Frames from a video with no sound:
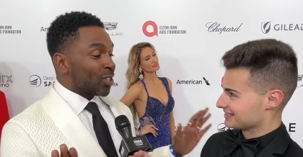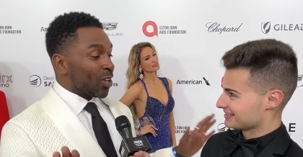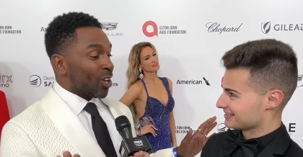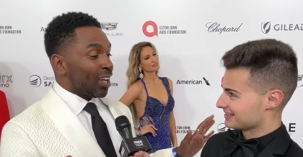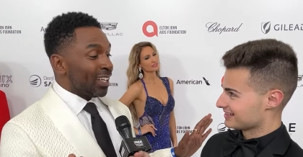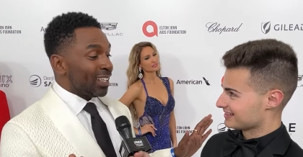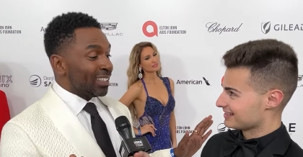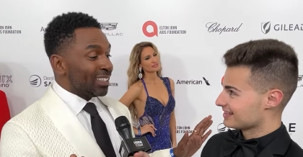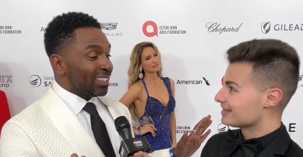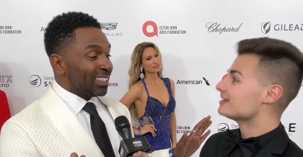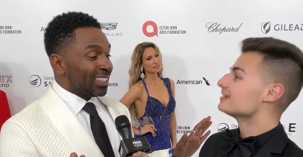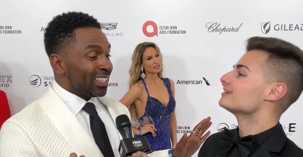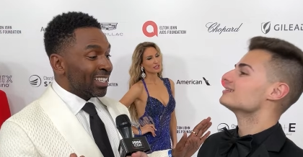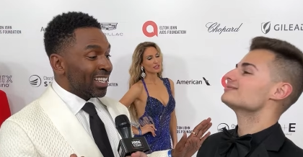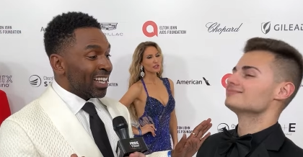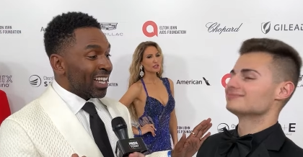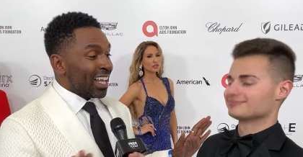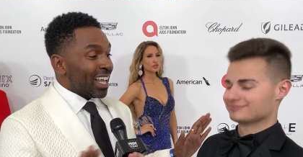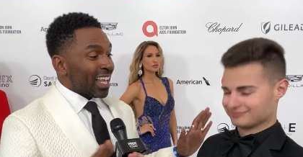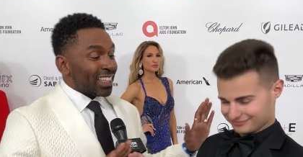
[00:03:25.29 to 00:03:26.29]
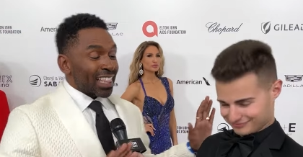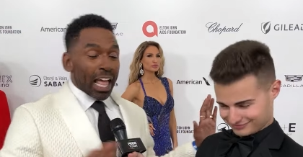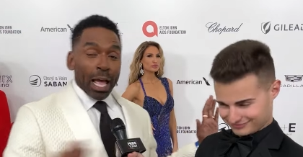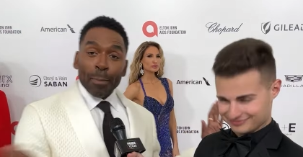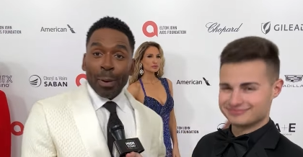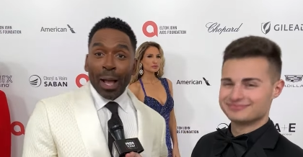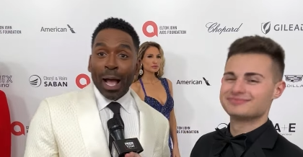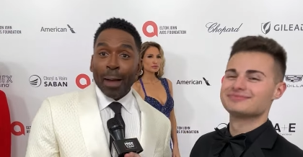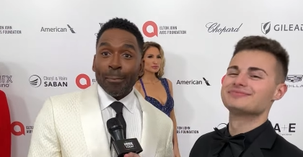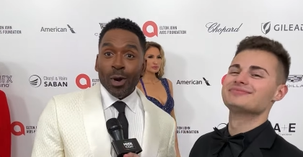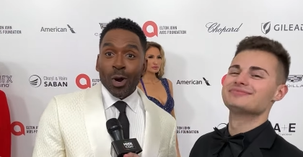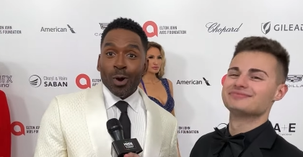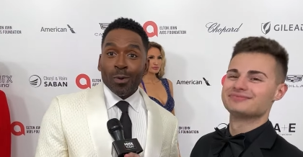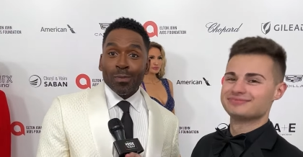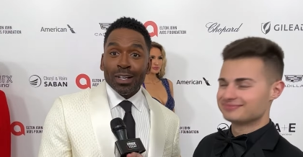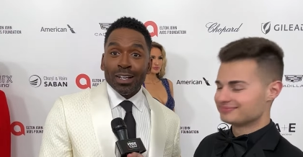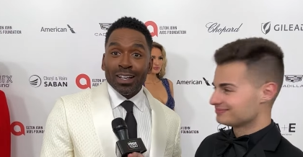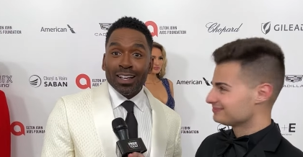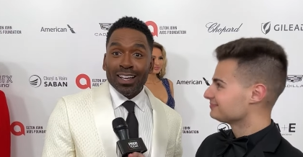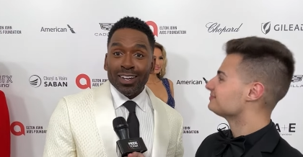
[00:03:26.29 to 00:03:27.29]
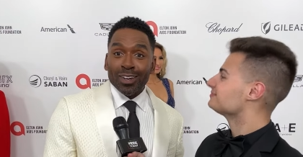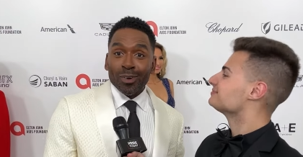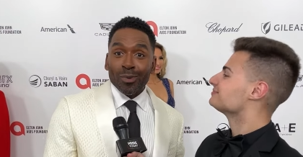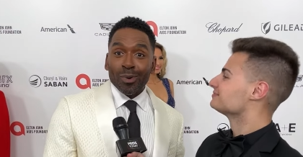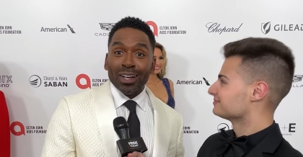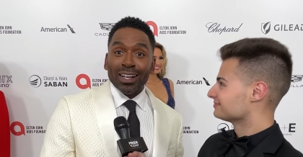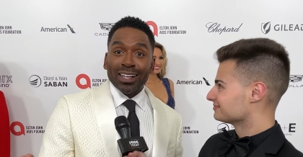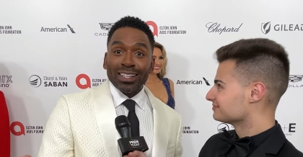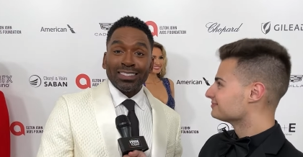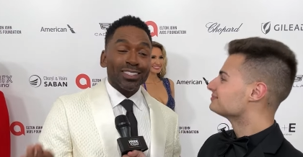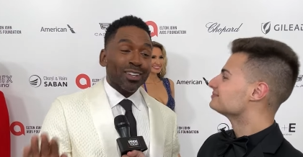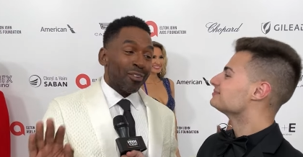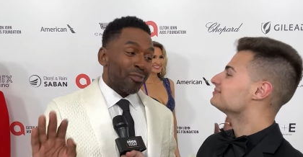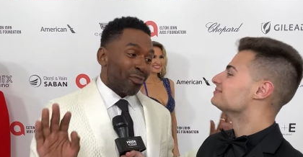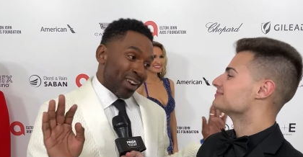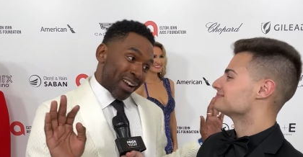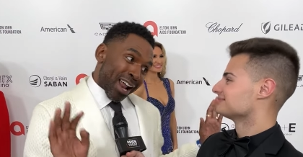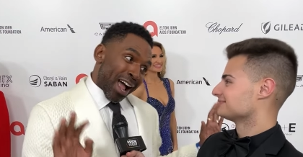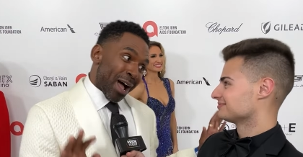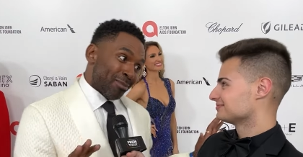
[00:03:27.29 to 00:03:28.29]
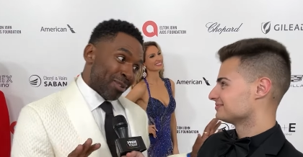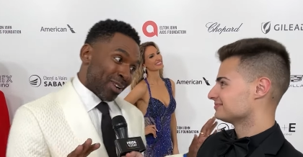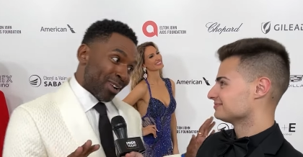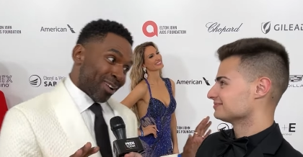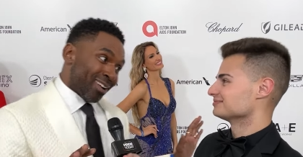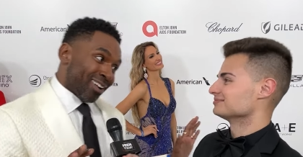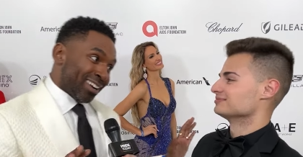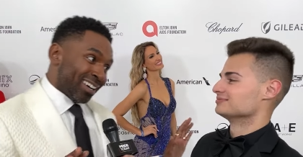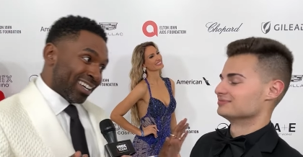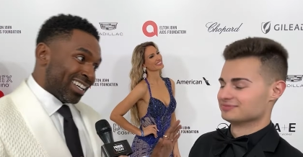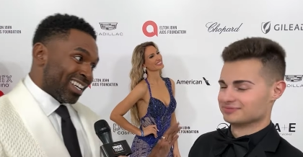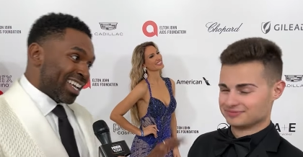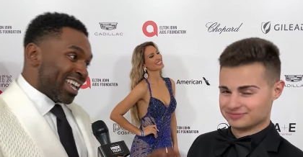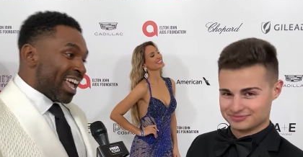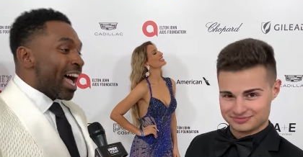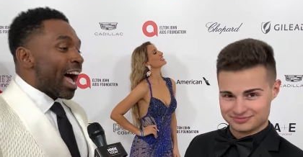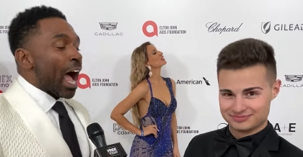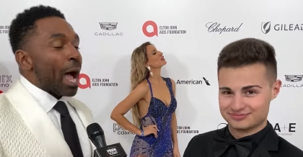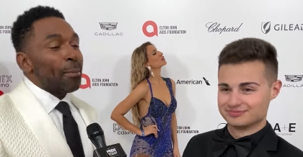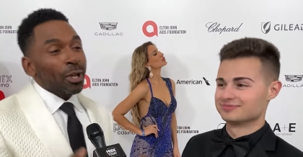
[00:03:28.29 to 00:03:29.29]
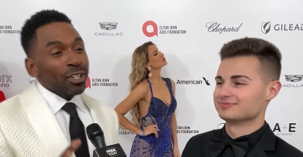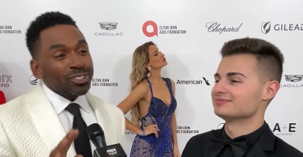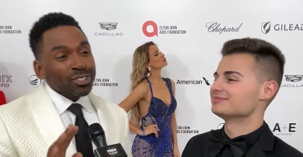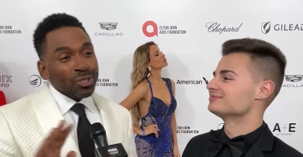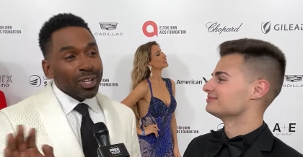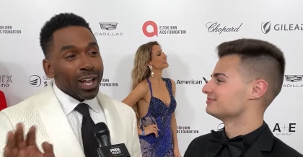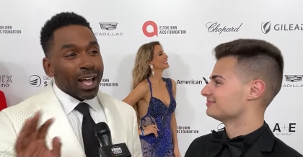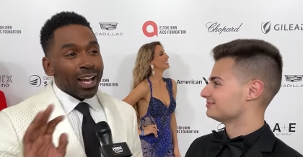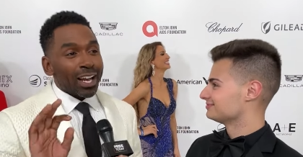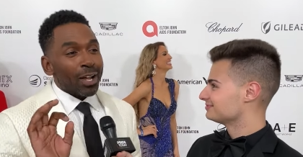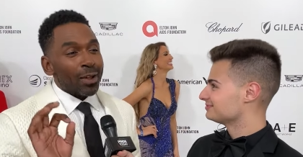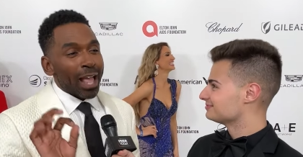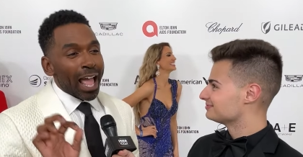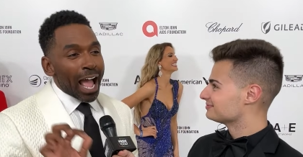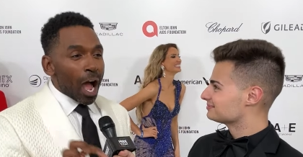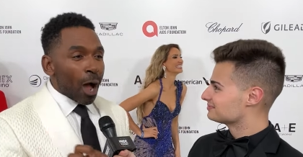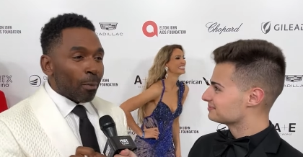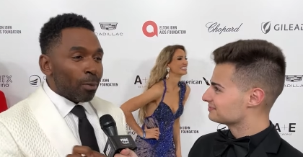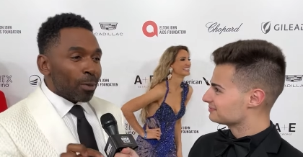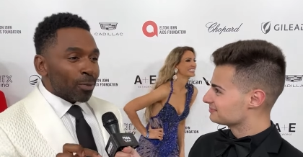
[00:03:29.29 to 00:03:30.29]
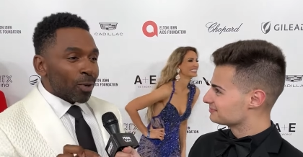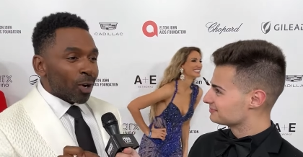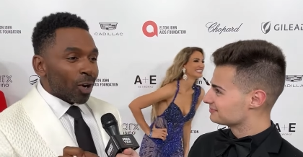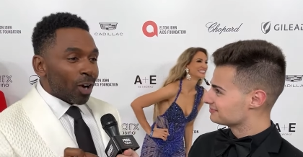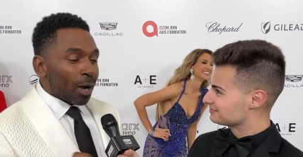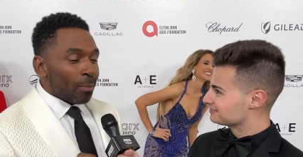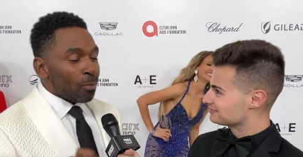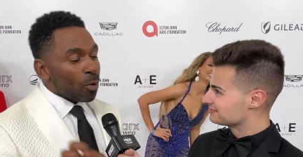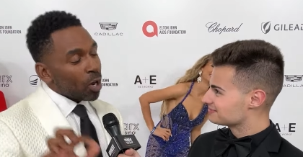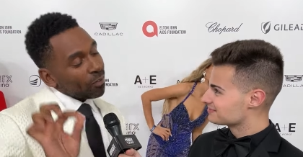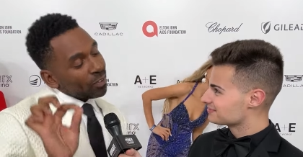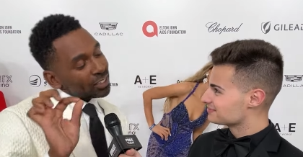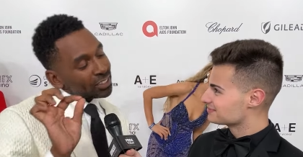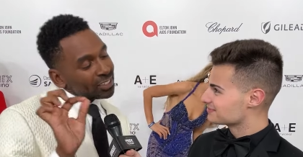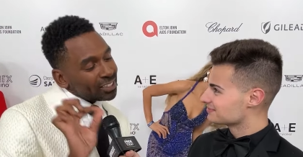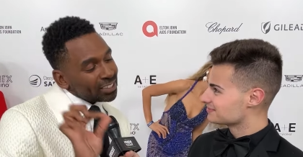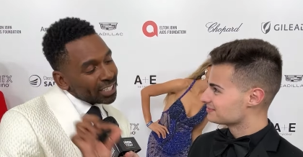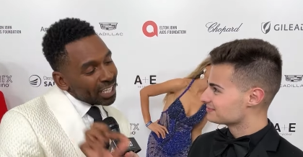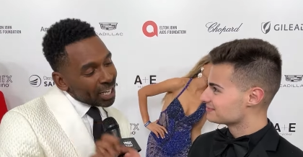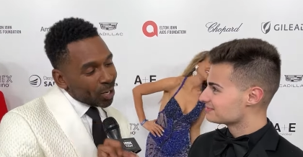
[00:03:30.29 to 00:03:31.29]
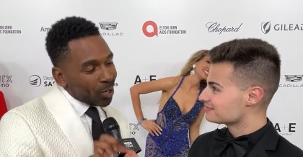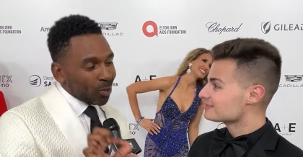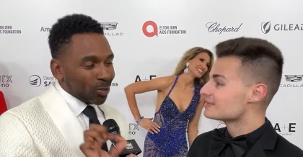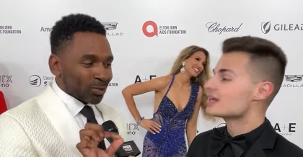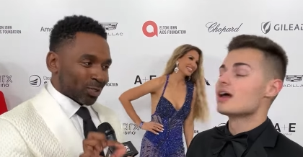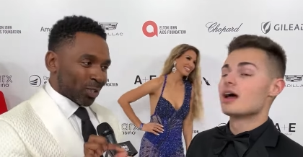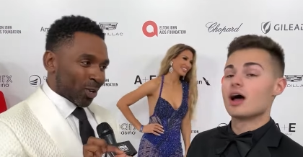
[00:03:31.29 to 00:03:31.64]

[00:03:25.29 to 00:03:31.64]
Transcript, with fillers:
Speaker 1: on. That pop moment was phenomenal. I'm also not an album girl, I'm more of a singles